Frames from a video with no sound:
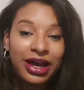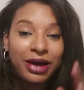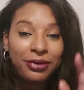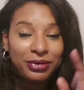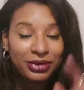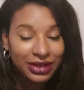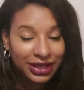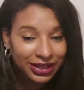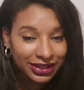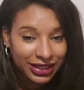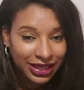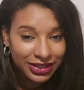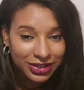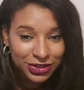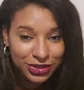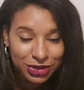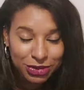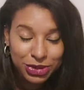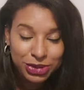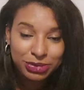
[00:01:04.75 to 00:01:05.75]
I will link that in the
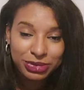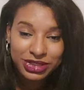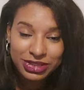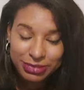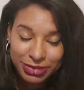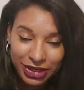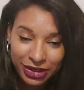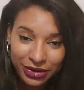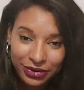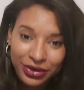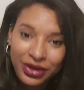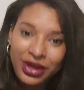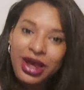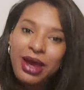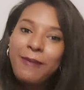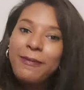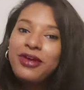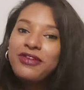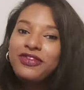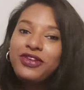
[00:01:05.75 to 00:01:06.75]
description box below.
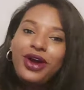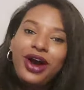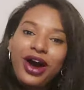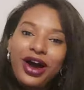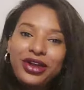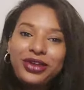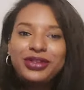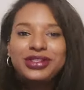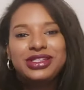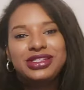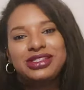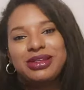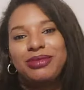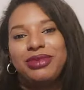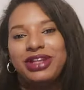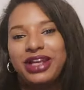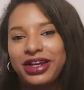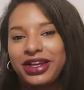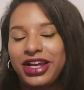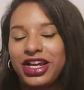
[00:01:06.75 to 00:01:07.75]
But if you are using
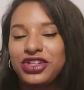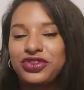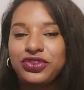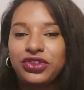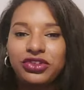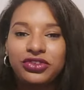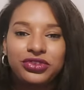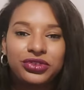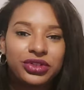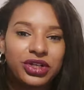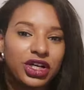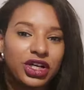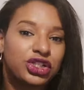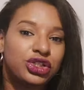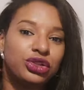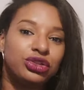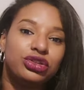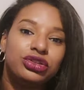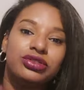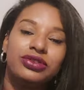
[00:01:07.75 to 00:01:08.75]
something like a cash flow forecast,
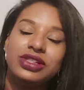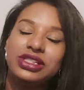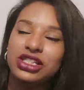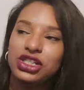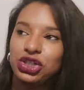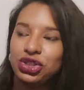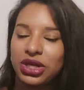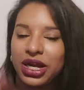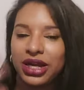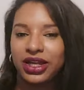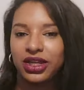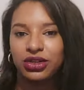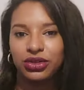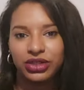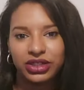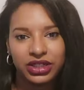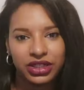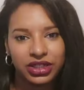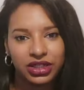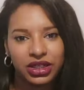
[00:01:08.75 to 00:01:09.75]
you're already tracking
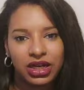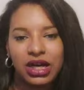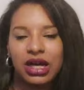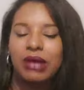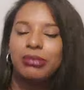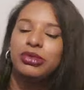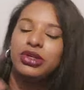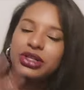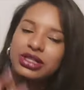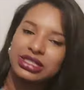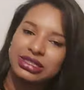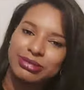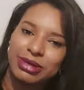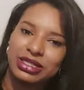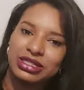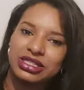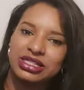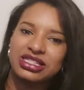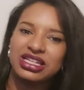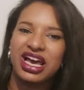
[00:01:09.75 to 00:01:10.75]
your income, your
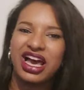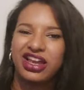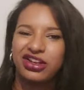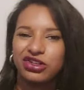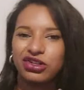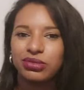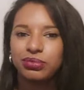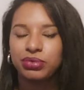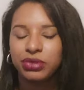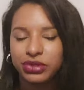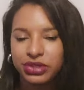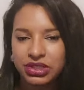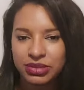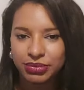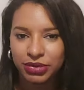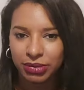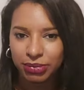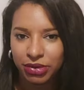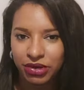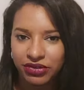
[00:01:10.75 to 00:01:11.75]
expenses, and your
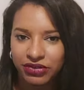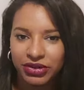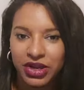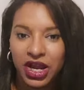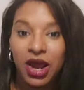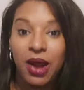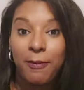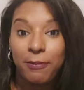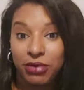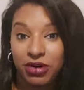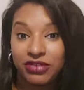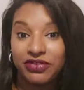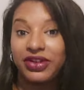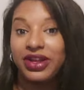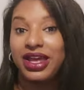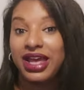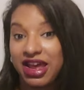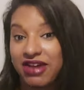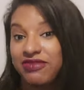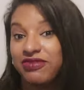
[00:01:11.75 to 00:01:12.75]
approximate
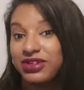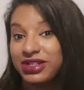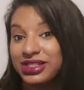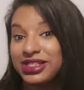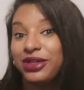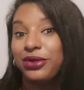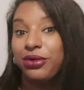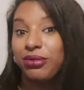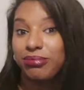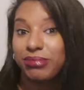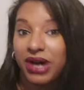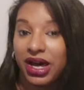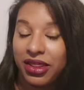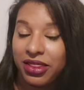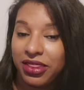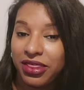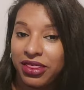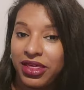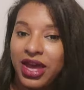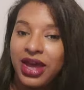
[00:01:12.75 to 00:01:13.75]
profit every single
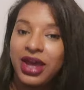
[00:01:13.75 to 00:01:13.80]
month.